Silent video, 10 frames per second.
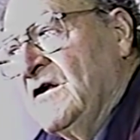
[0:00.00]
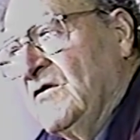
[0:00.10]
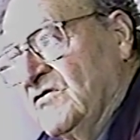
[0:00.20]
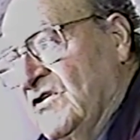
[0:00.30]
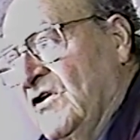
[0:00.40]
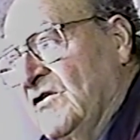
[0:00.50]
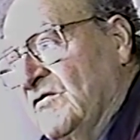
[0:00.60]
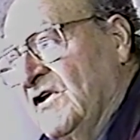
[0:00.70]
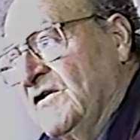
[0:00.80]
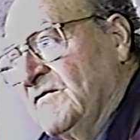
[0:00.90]
We used to call him
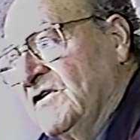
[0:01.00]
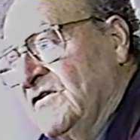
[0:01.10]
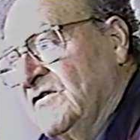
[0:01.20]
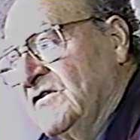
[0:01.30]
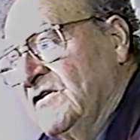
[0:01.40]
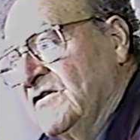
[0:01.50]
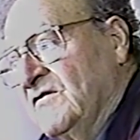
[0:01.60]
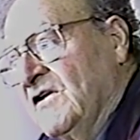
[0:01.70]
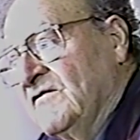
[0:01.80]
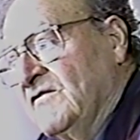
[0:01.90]
grandmother and then
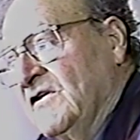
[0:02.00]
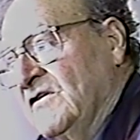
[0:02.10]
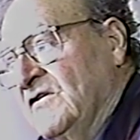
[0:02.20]
grandfather.